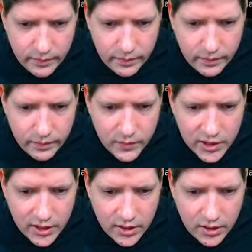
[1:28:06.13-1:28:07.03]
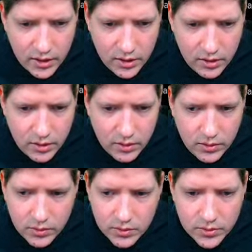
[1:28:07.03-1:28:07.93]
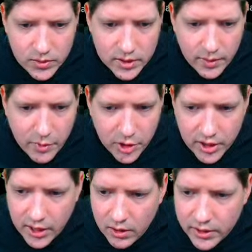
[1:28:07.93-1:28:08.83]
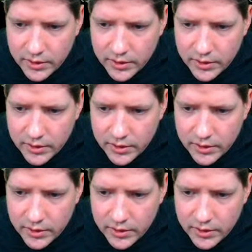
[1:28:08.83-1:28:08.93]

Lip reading: Now to something harder.